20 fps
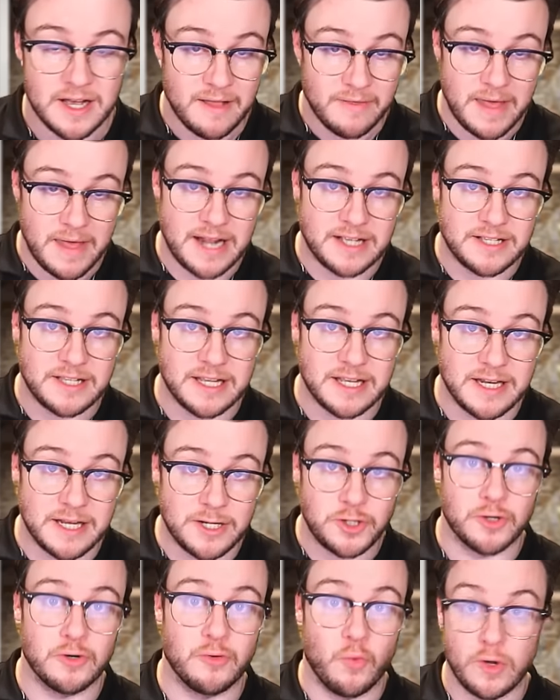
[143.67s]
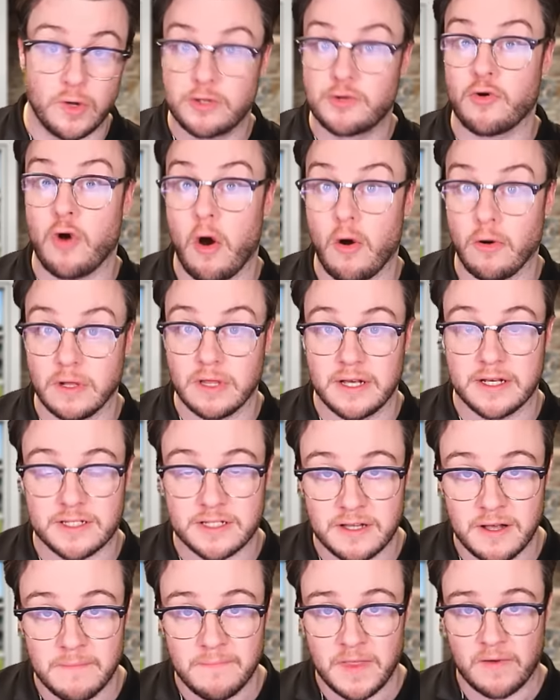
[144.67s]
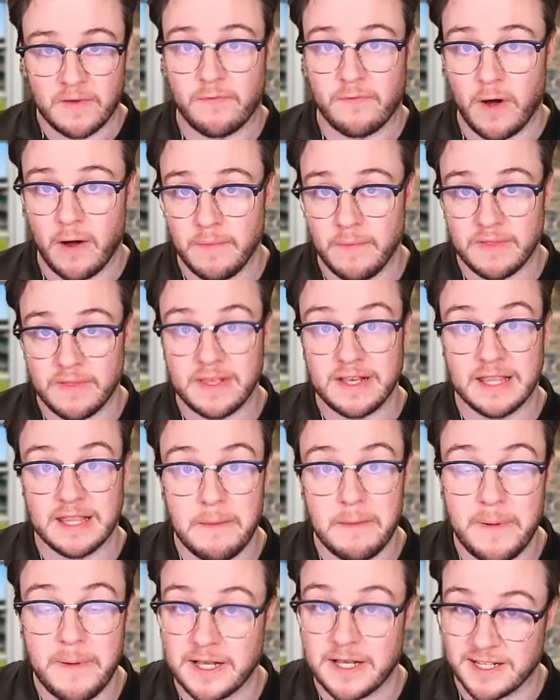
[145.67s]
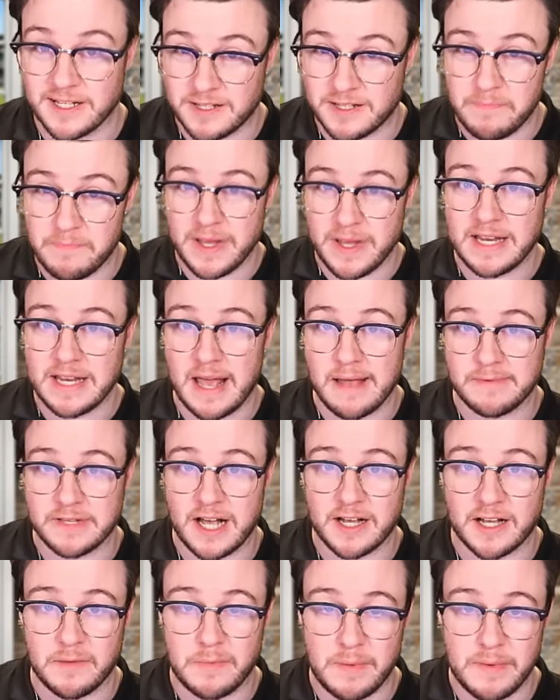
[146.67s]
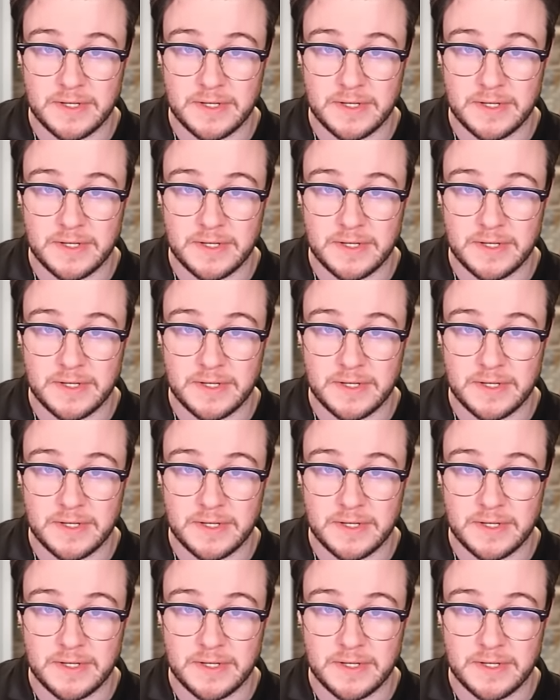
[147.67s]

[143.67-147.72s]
That is the initial withdrawal list from the Olympics. And some big names are going to be